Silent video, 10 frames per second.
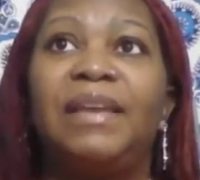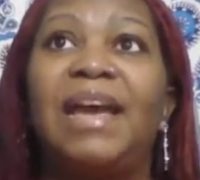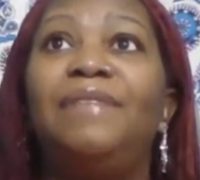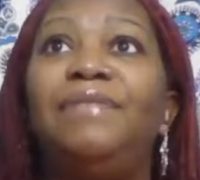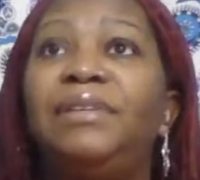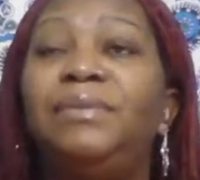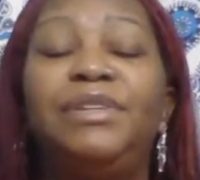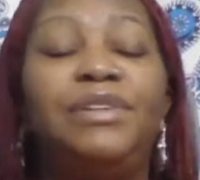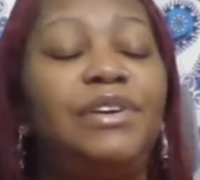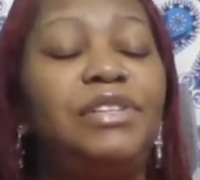I really want
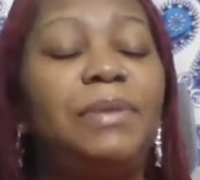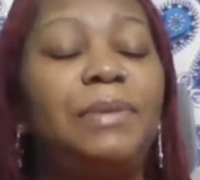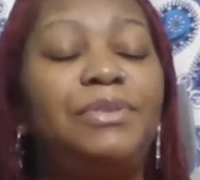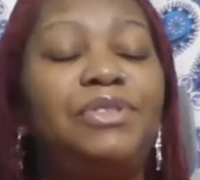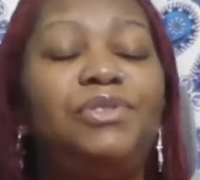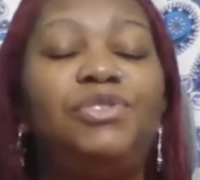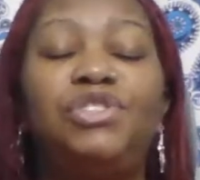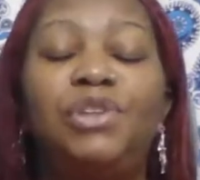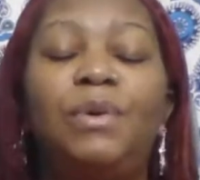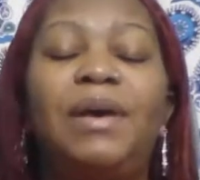to encourage people to
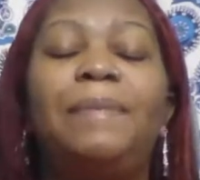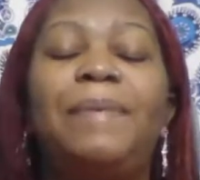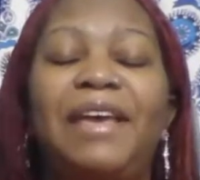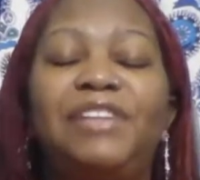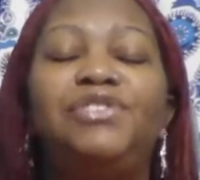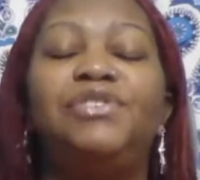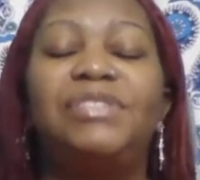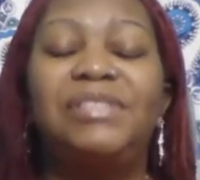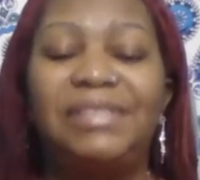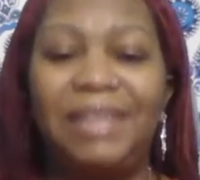show up as
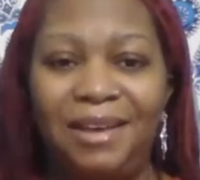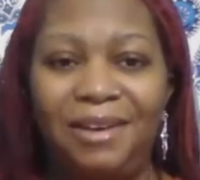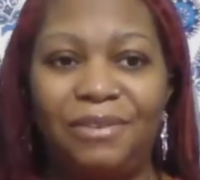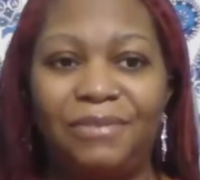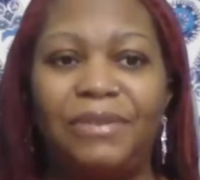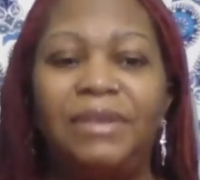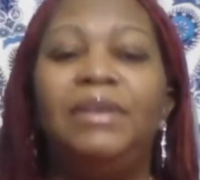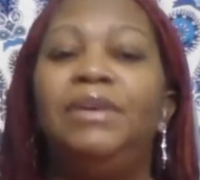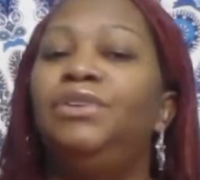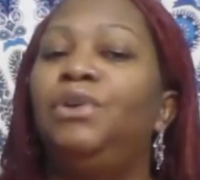yourself.
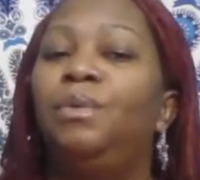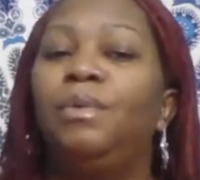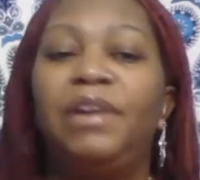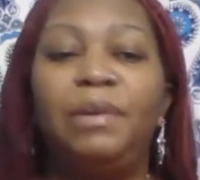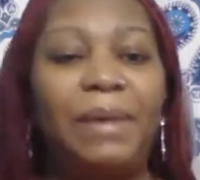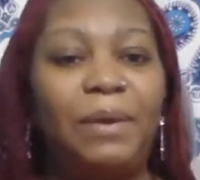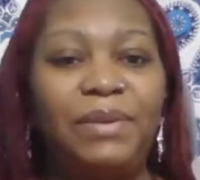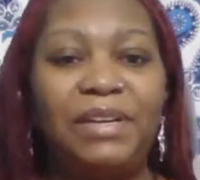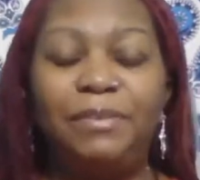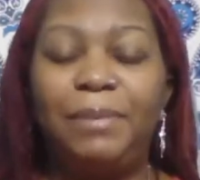Don't worry about
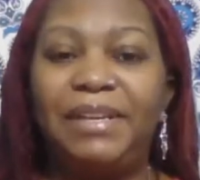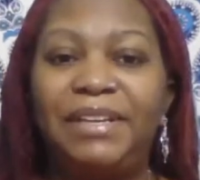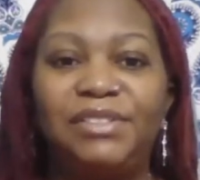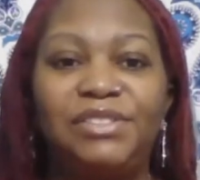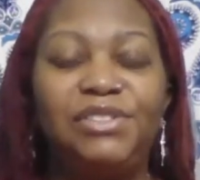what everybody else